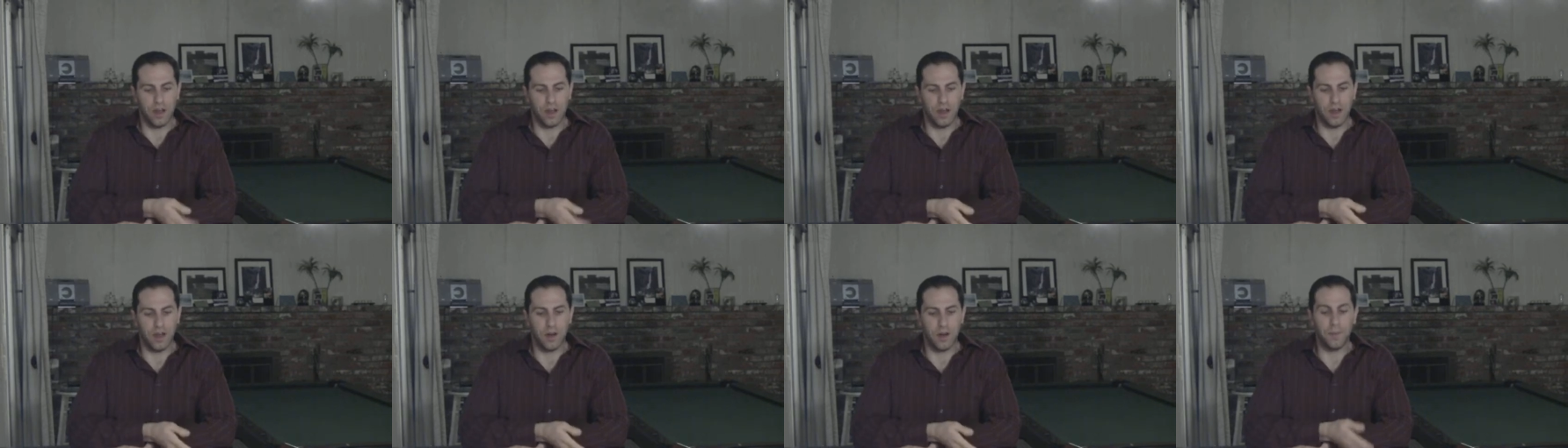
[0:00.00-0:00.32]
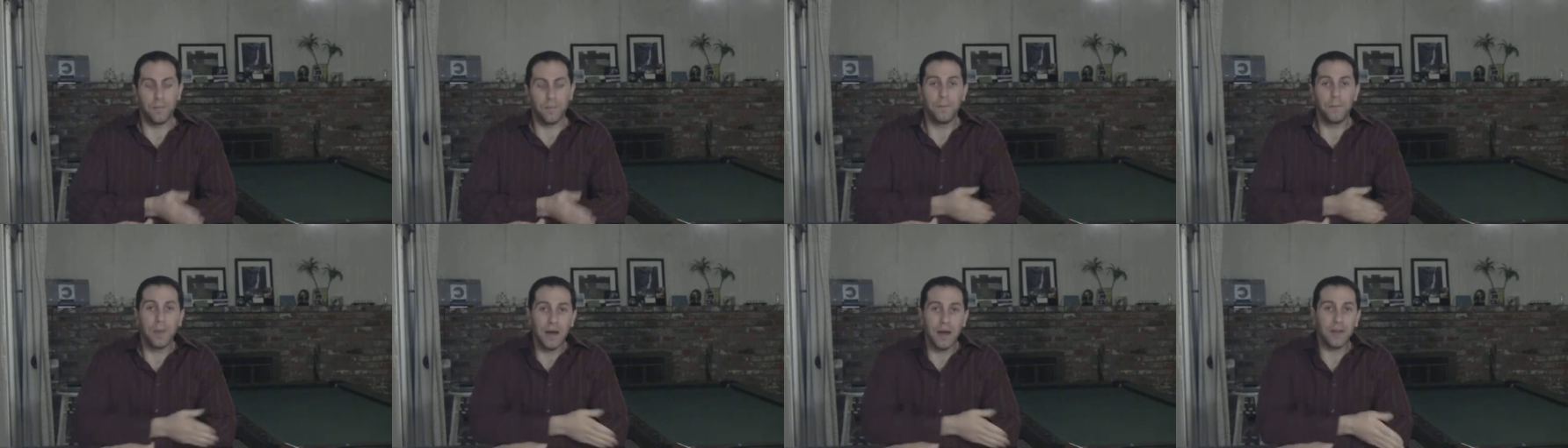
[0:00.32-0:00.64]

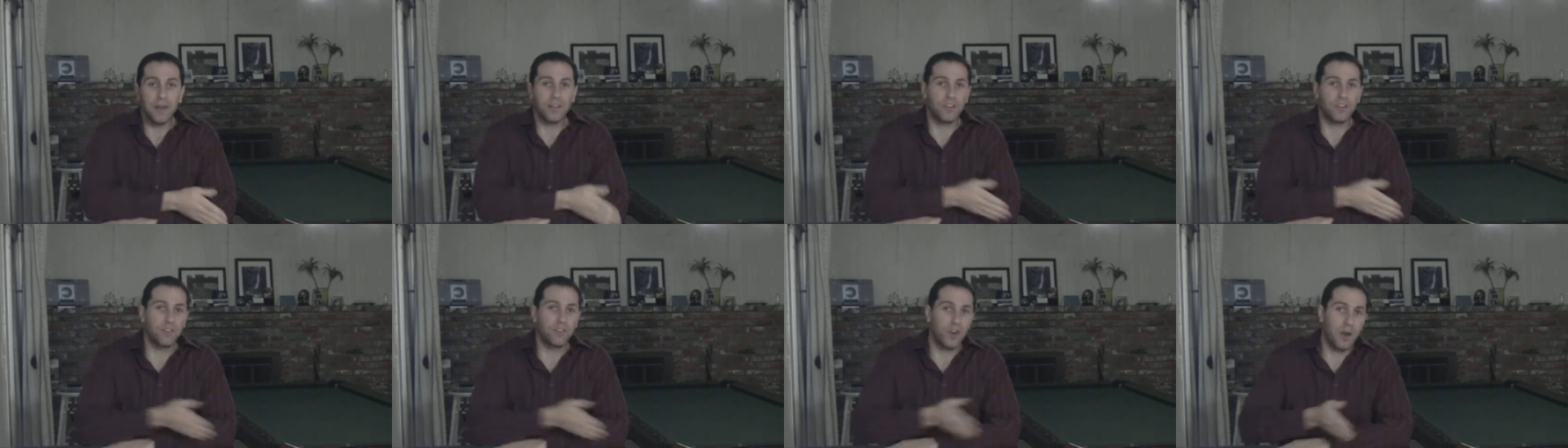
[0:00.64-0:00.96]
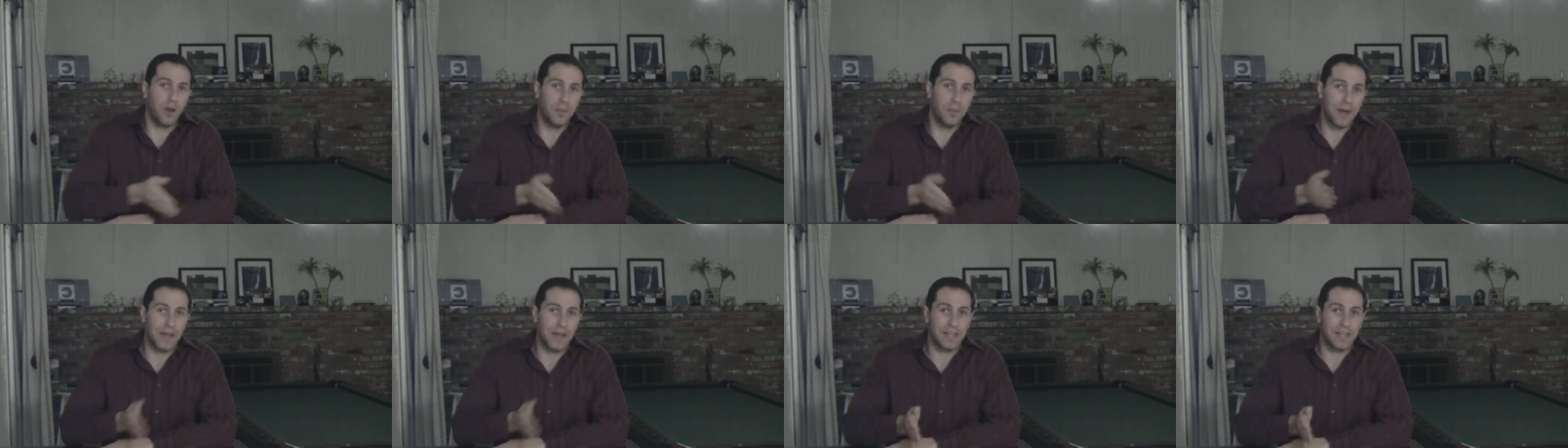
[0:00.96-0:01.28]
But the
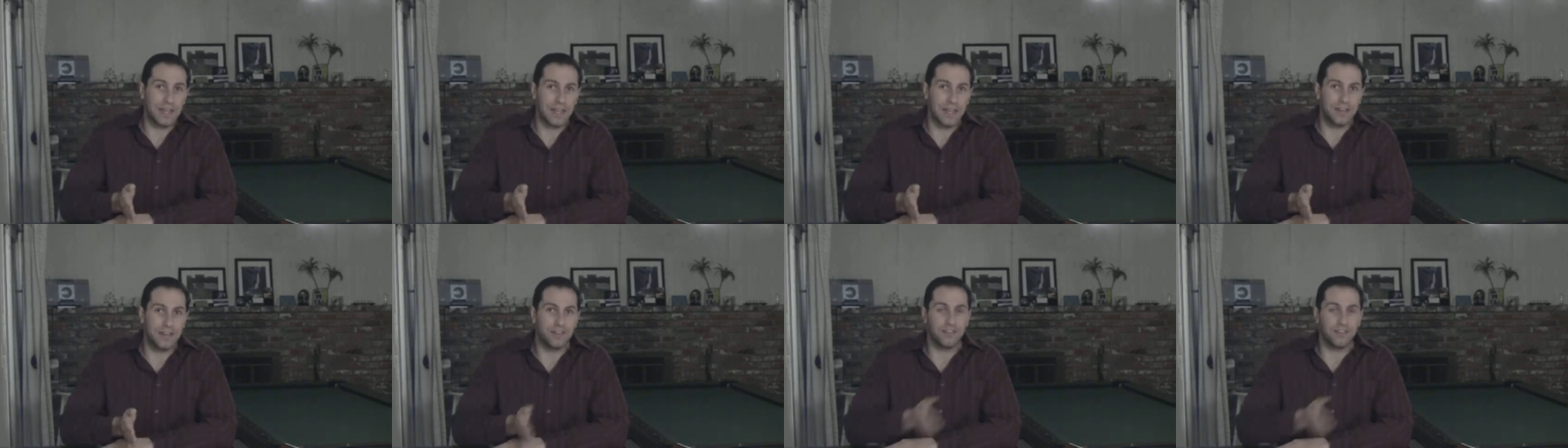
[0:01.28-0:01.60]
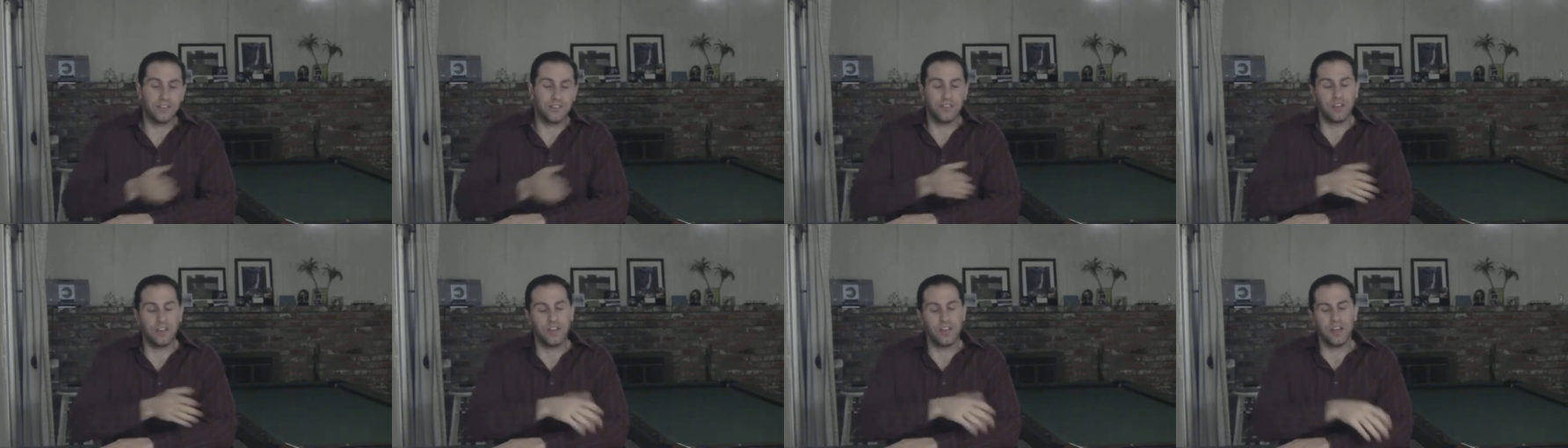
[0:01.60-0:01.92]
drawback
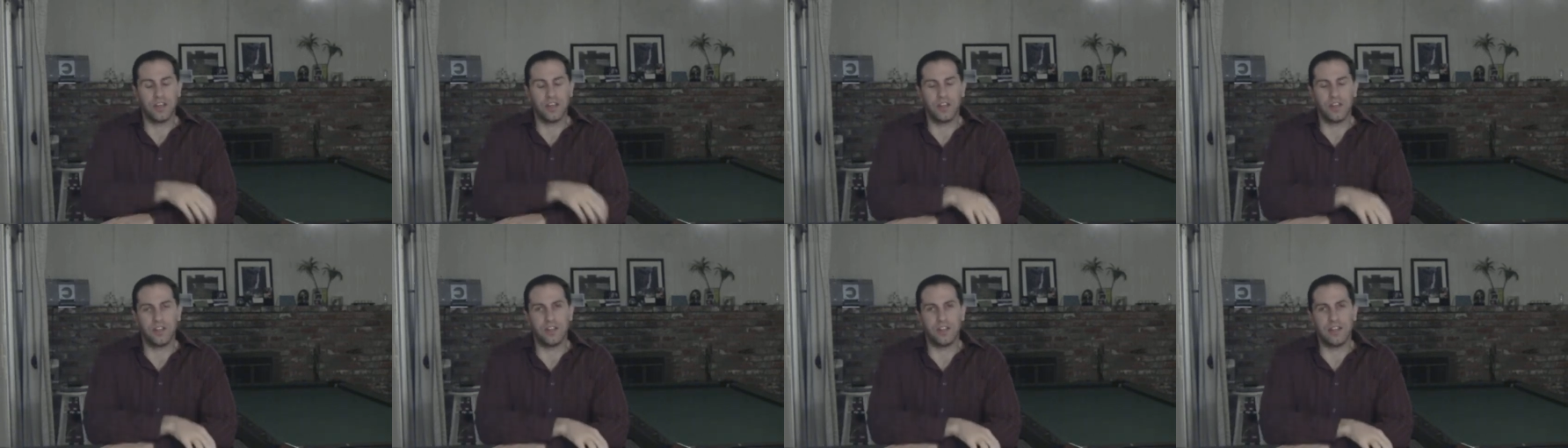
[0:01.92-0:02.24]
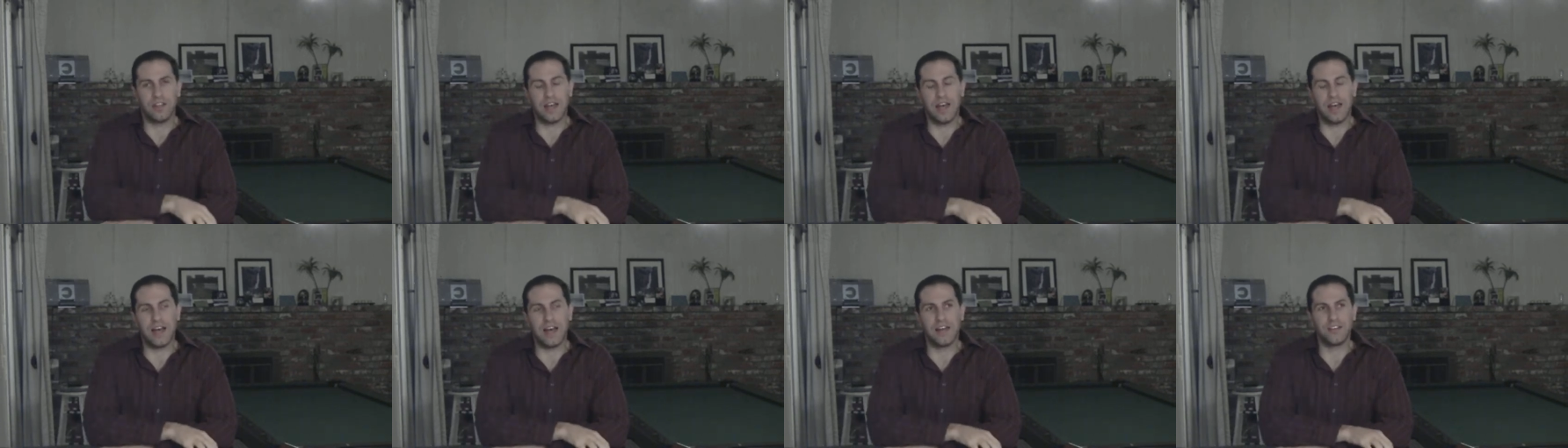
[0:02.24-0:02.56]
is
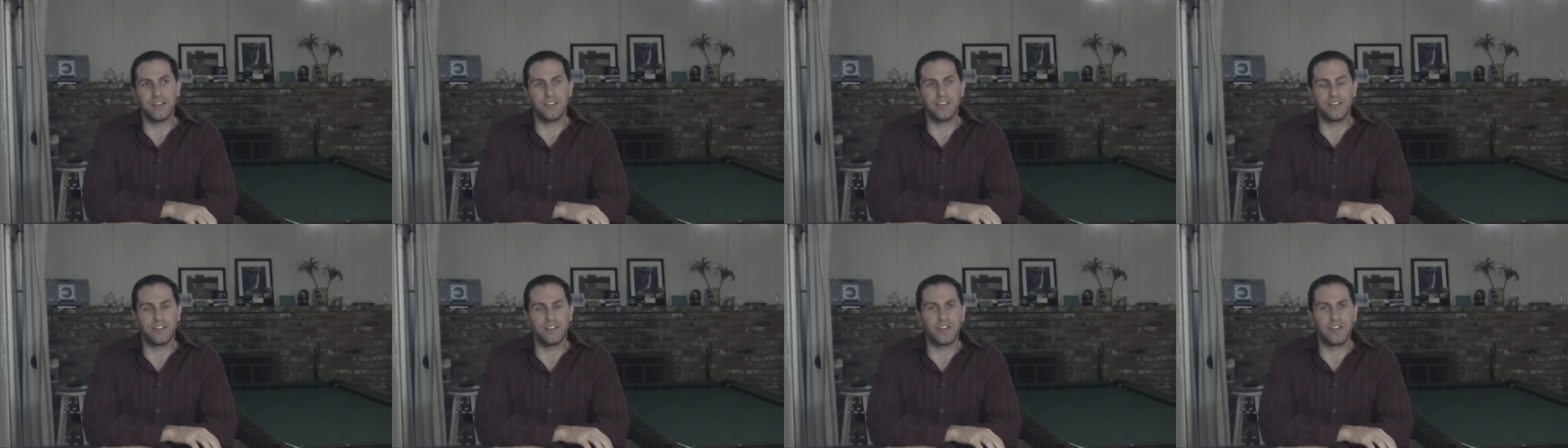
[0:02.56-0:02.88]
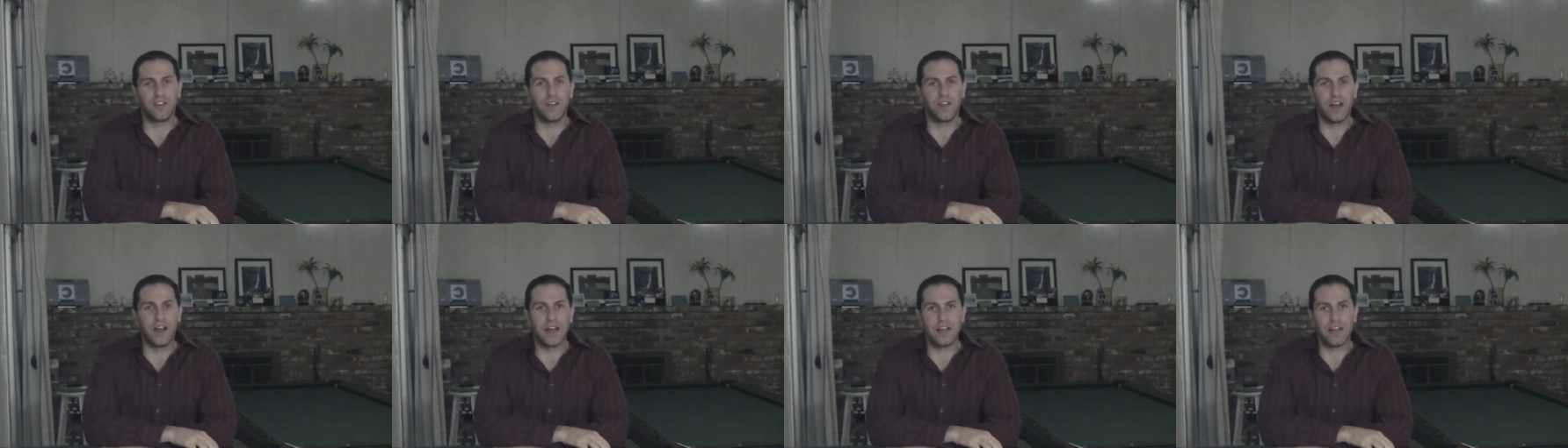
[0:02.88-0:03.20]
that
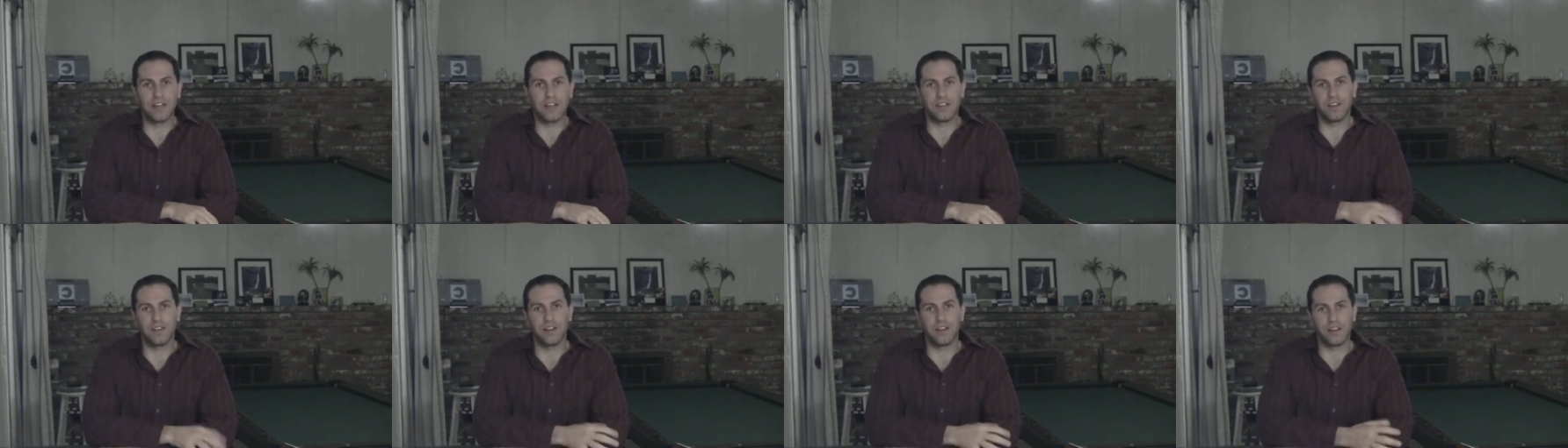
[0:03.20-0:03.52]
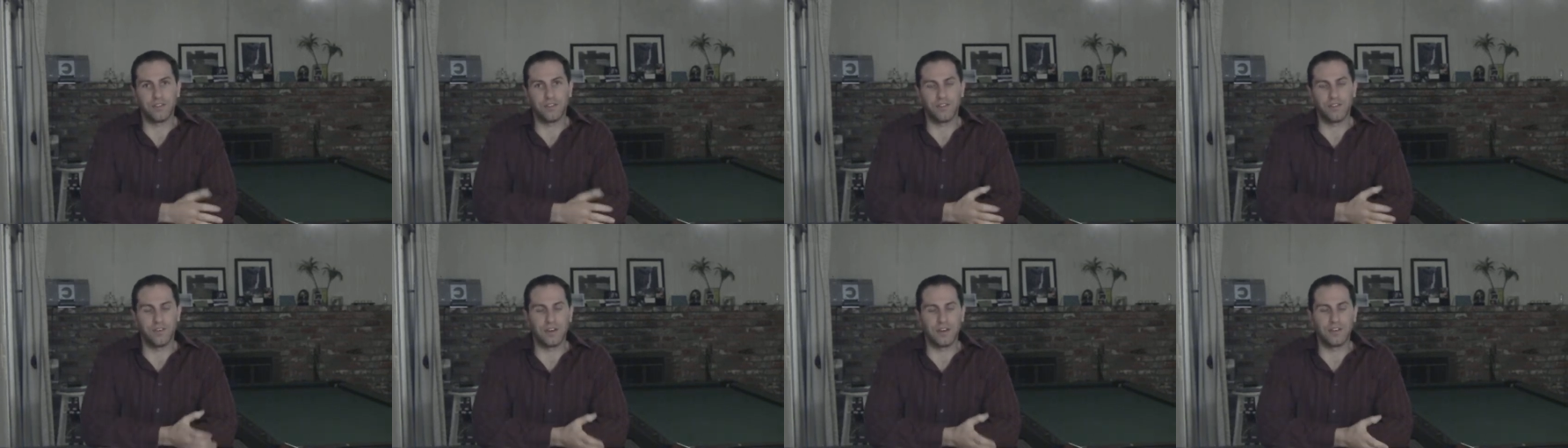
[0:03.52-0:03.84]
the light,
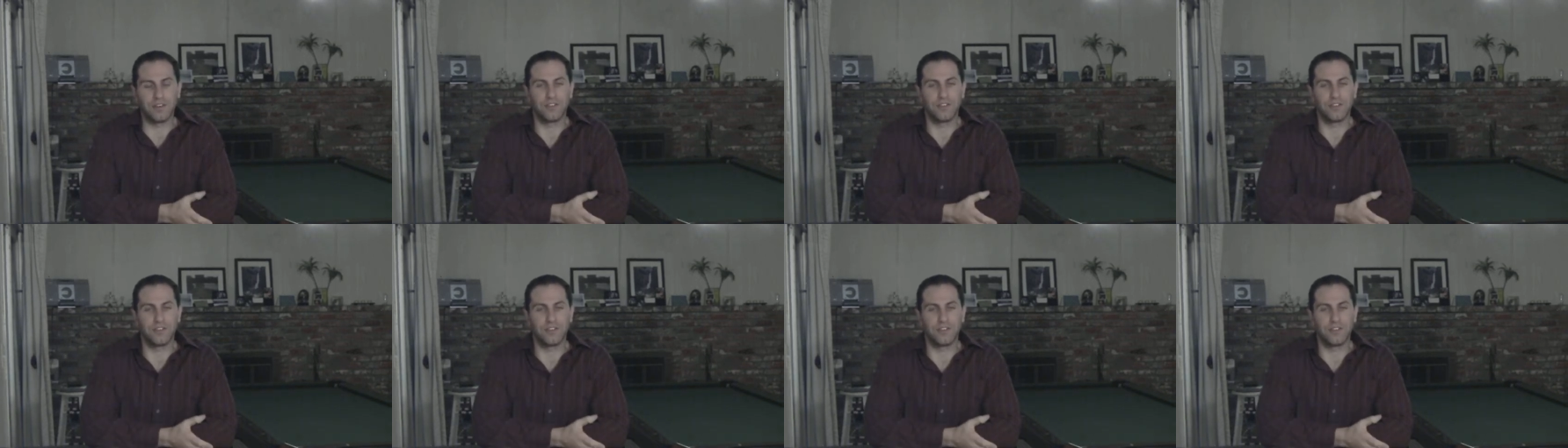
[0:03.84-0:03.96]
like for